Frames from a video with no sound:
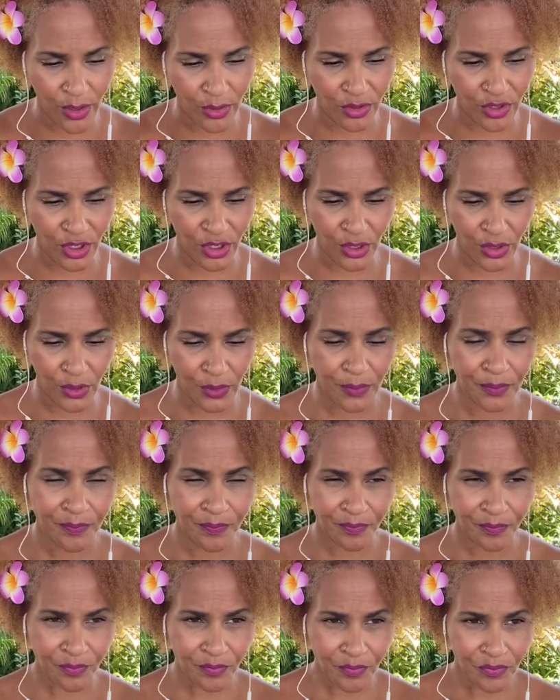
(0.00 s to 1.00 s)
to
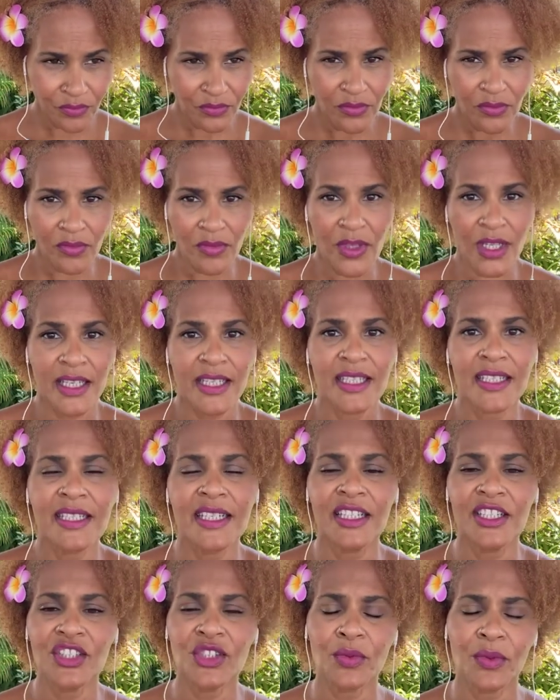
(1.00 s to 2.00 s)

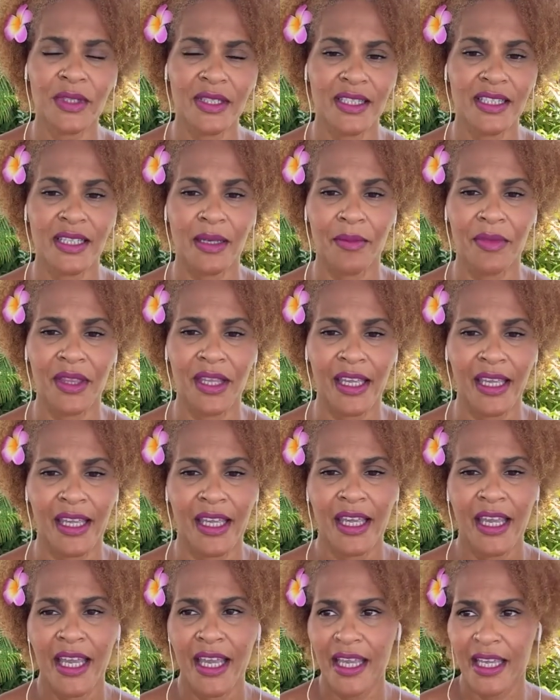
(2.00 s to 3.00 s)
sense when something
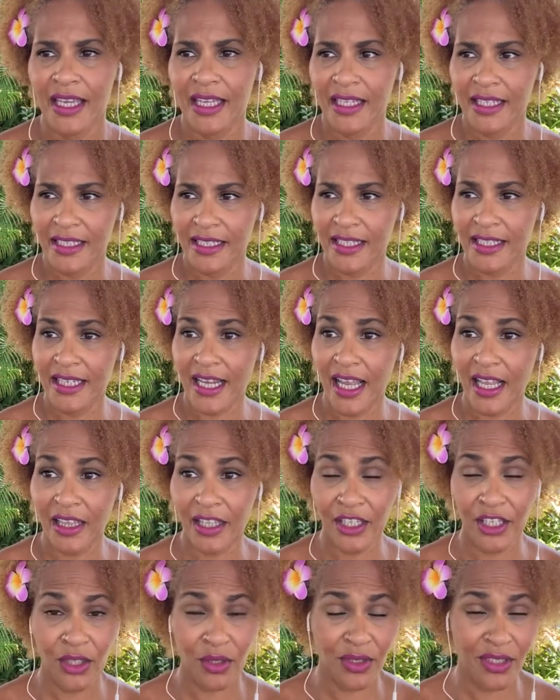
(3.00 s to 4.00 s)
is telling
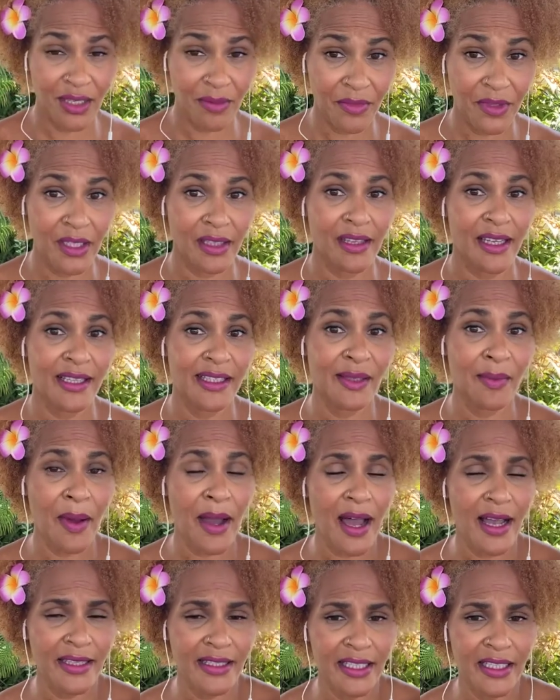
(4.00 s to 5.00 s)
you something that's
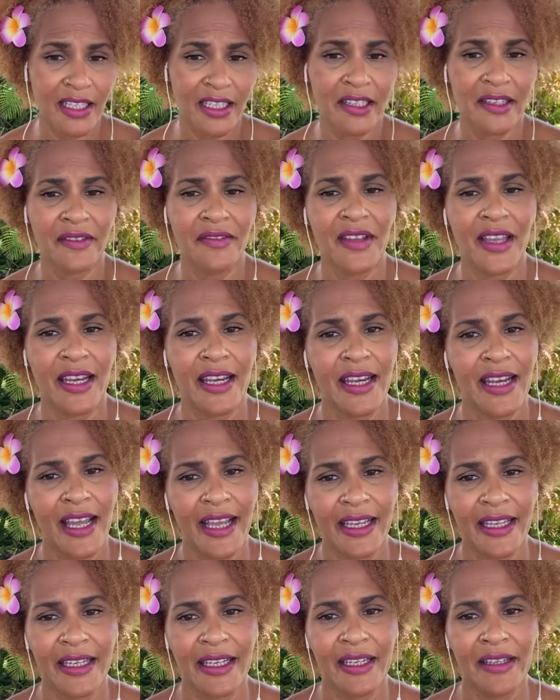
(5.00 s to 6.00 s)
positive and
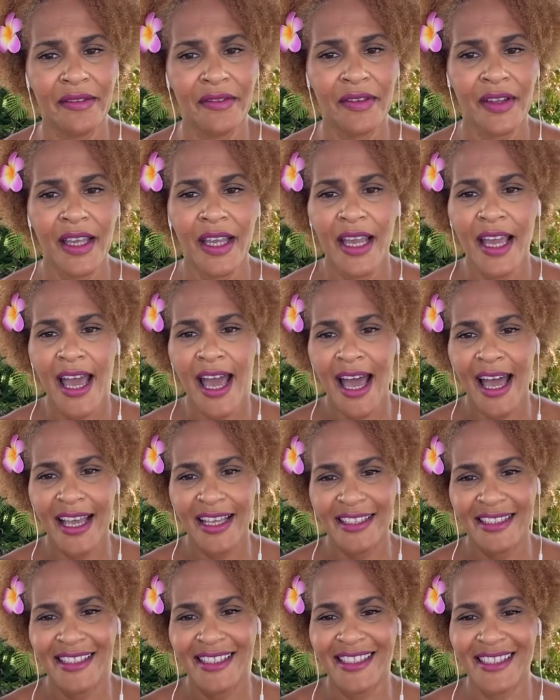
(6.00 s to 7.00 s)
negative. As
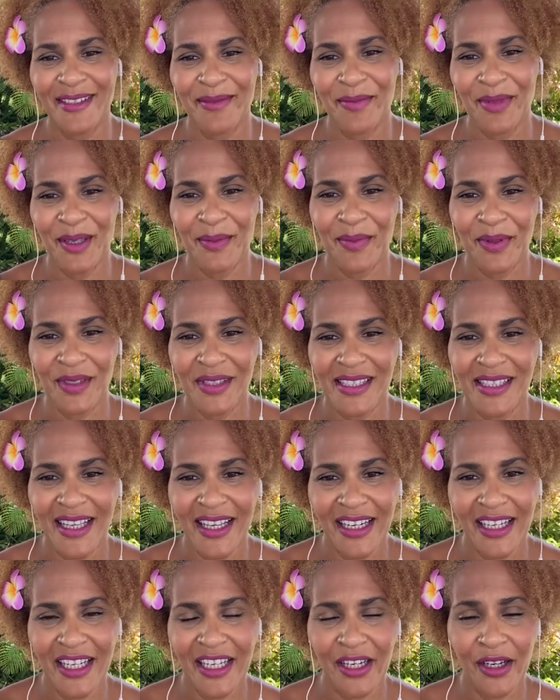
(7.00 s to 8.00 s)
some people said
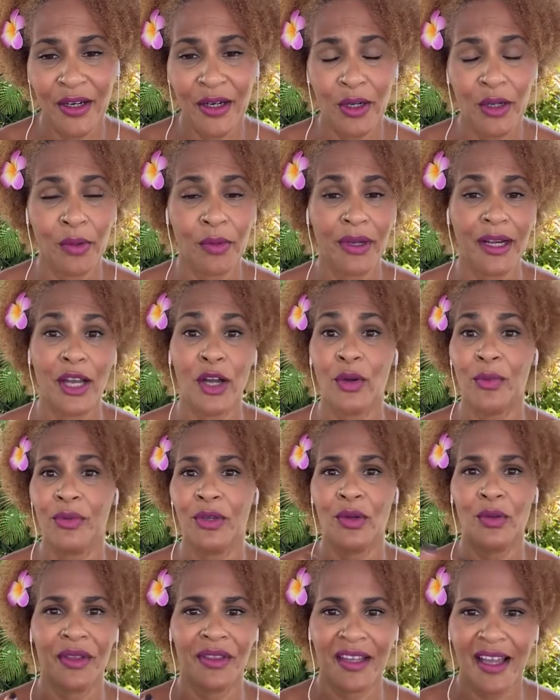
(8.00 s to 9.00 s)
here, it would help you
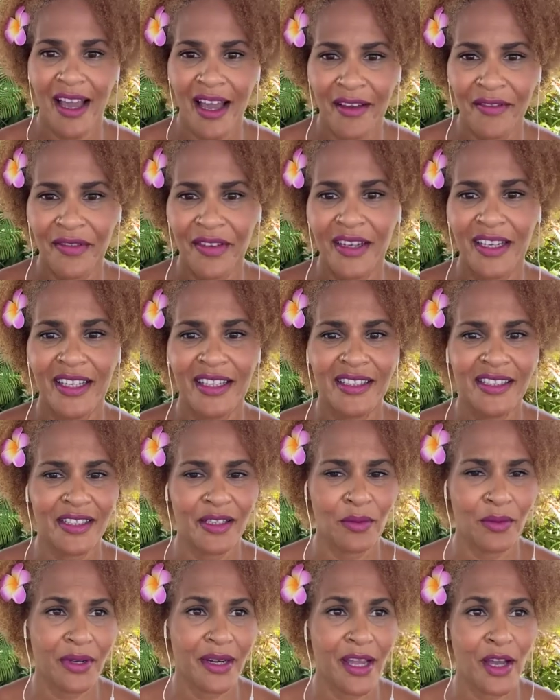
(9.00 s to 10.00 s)
with confidence, it
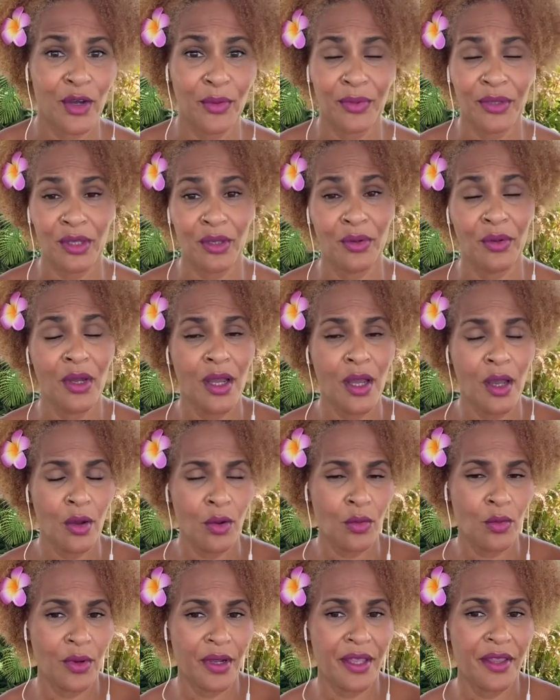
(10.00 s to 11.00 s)
would help you
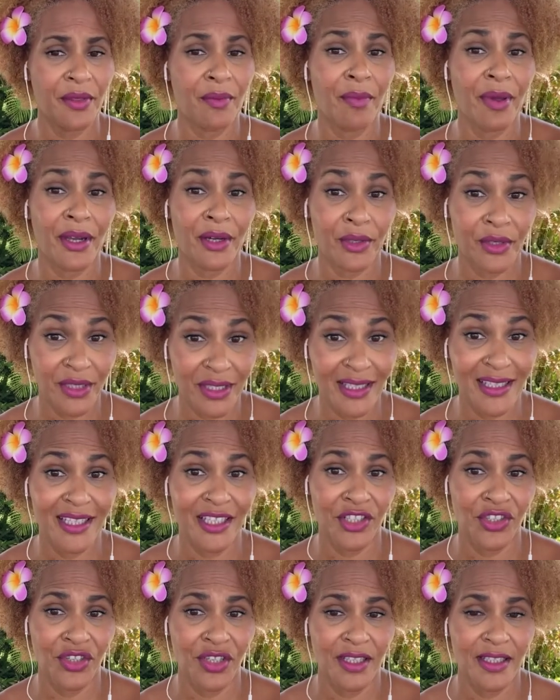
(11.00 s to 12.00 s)
with better
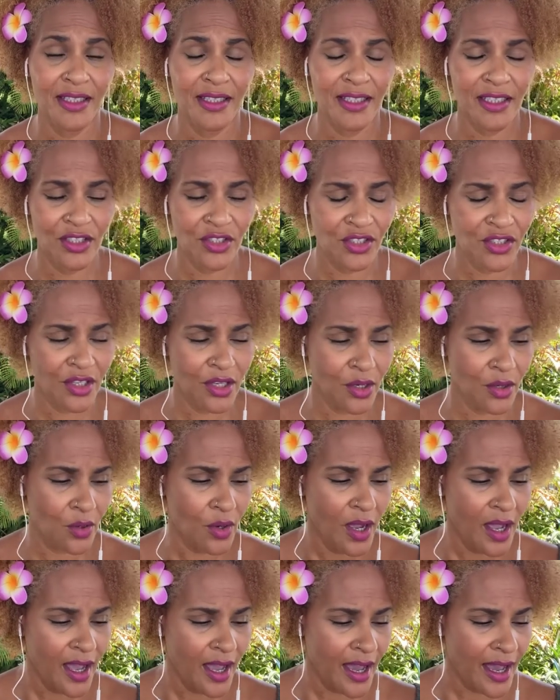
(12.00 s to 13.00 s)
decisions. And so
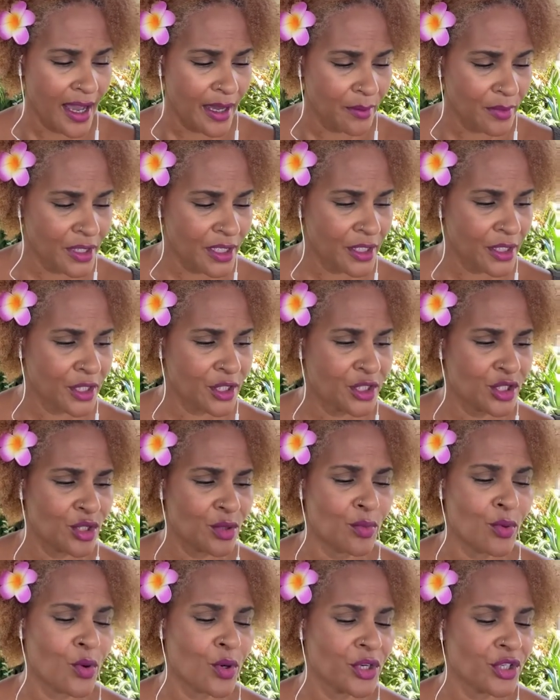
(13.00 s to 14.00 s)
I'm here to
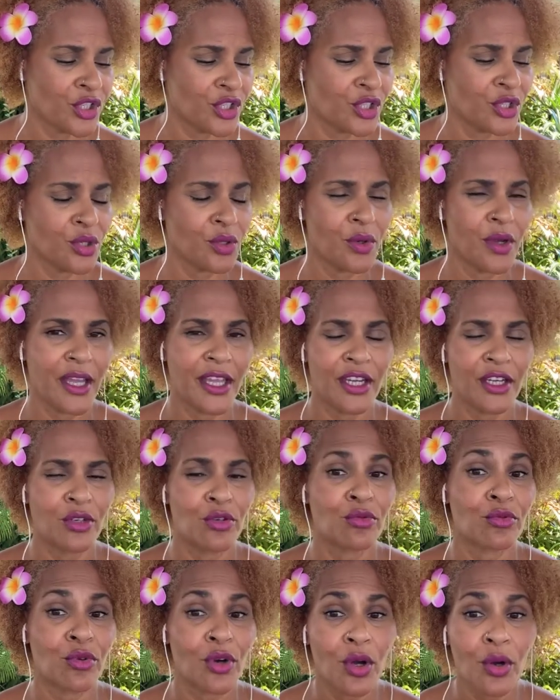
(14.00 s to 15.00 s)
support you in
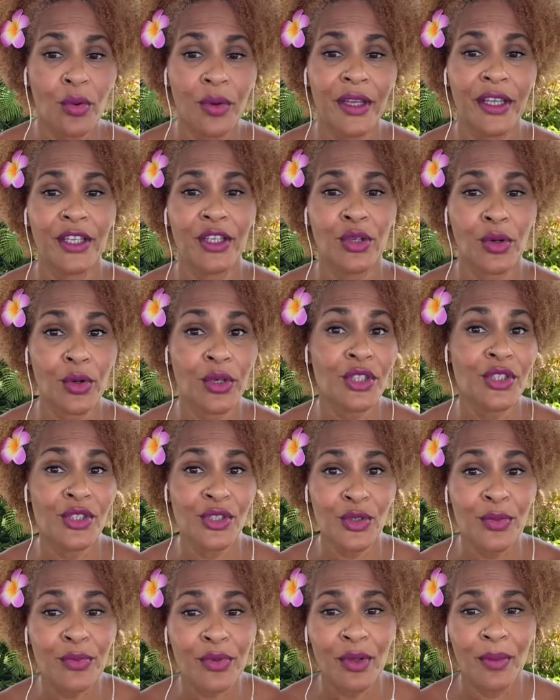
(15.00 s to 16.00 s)
growing your
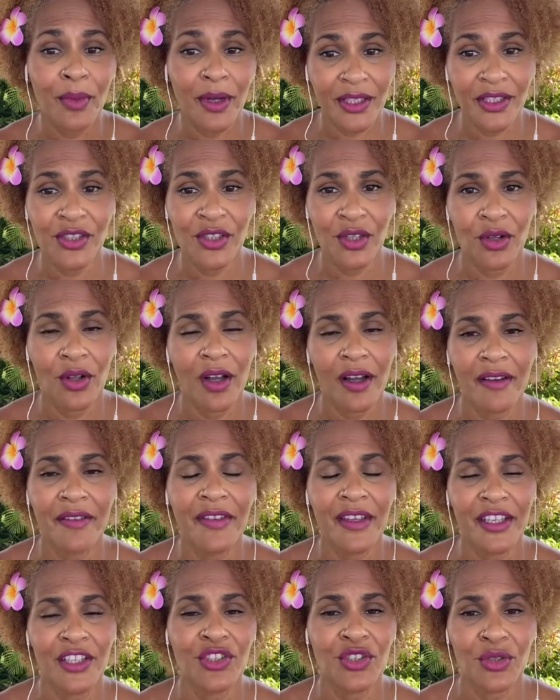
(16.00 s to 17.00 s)
super muscle of
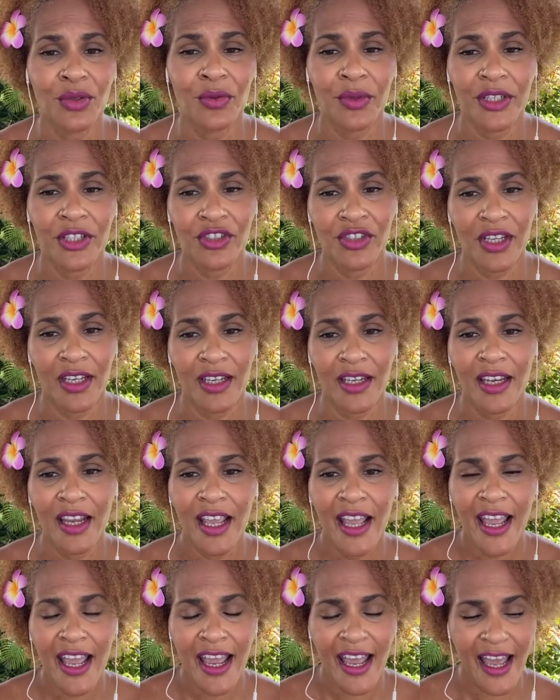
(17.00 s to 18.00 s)
intuition.
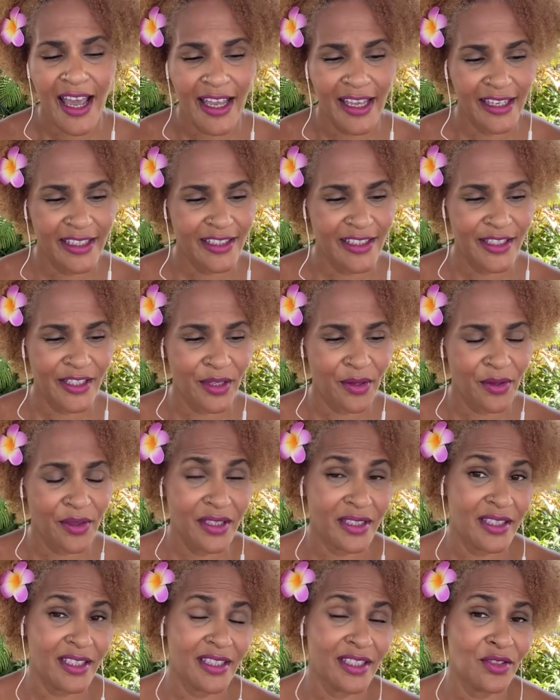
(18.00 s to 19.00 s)
And so this
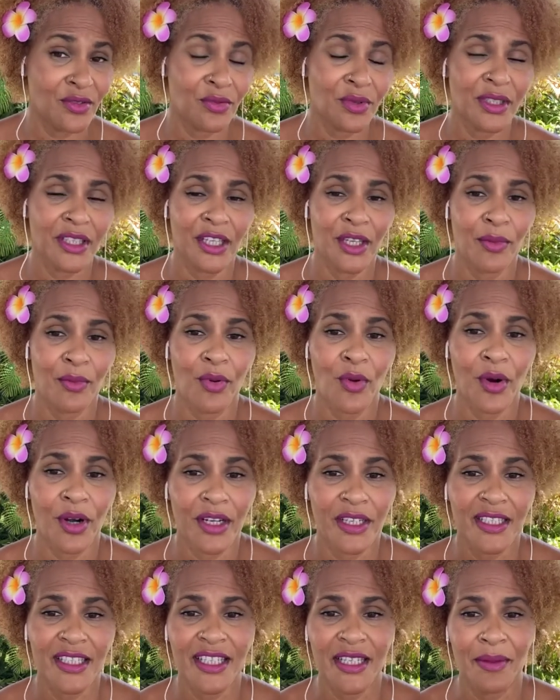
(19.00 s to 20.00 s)
is really important
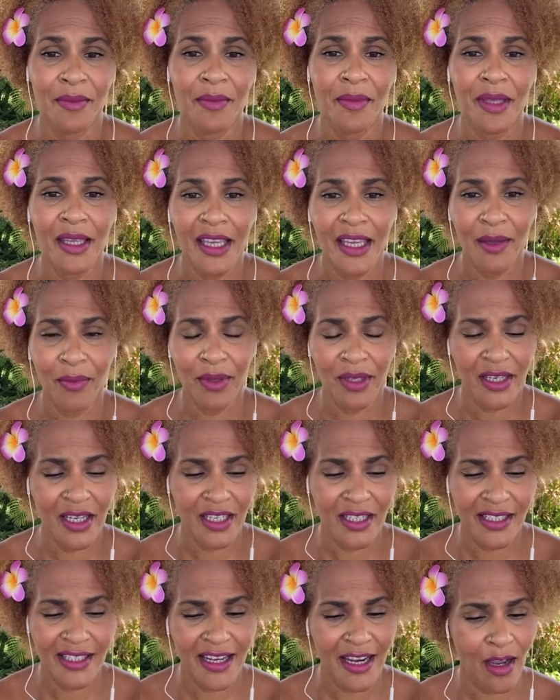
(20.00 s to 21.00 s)
to me, because
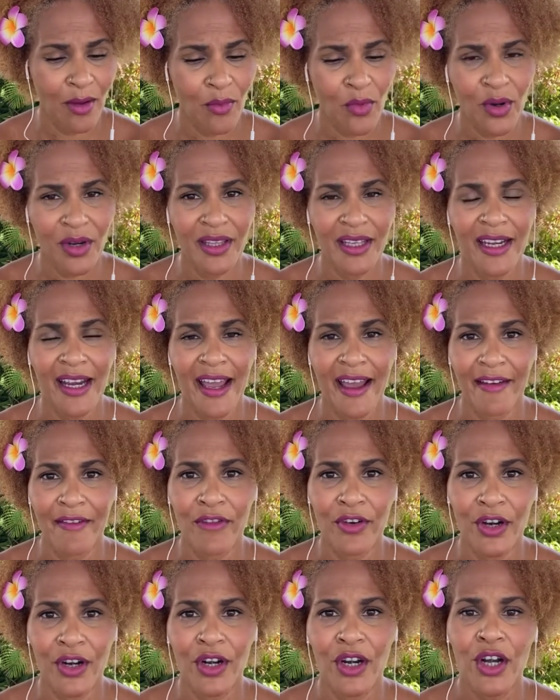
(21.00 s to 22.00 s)
now more than ever,
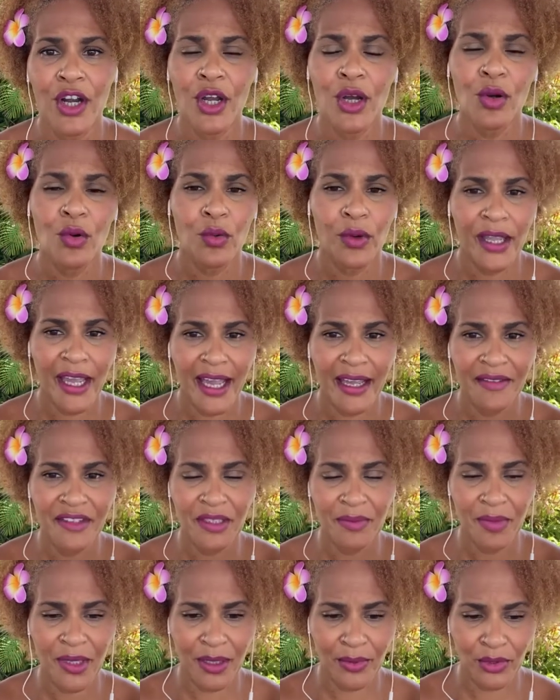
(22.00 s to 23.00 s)
we have to be
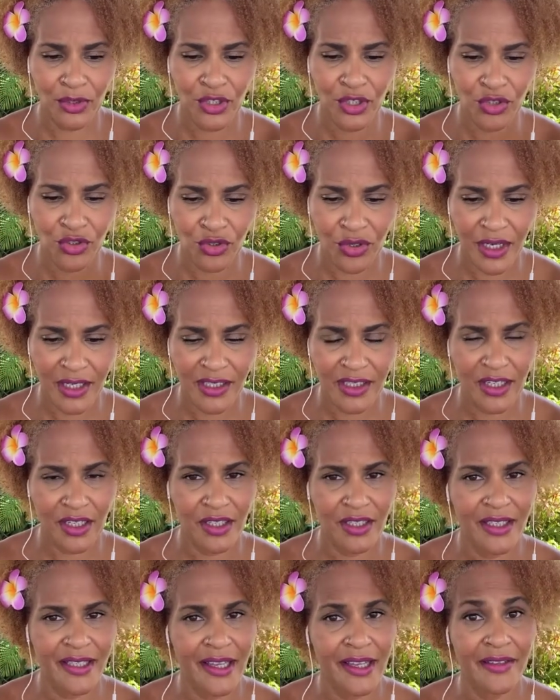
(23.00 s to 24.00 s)
able to trust
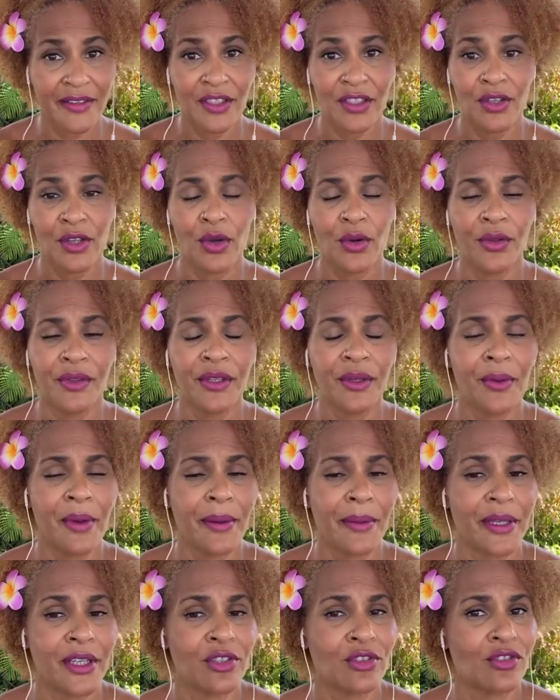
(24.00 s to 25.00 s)
ourselves. And the only way we
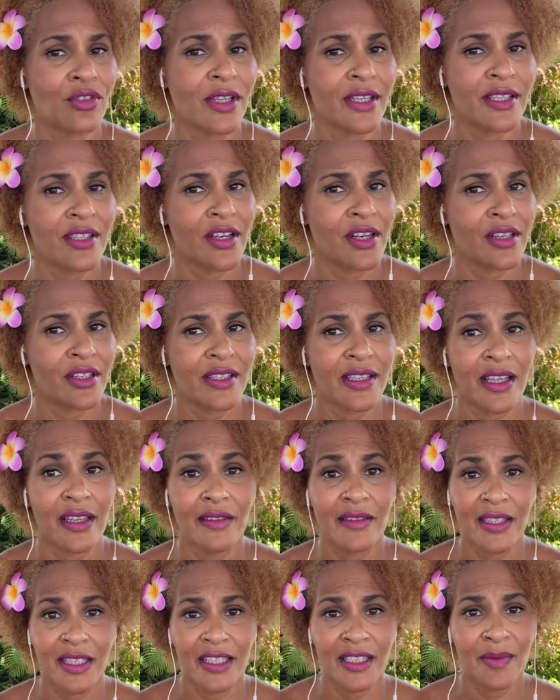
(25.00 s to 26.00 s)
can trust ourselves
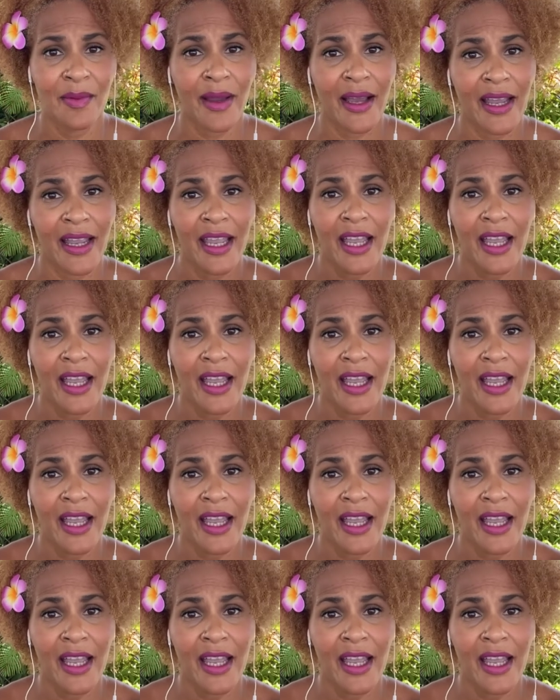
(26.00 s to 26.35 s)
is by,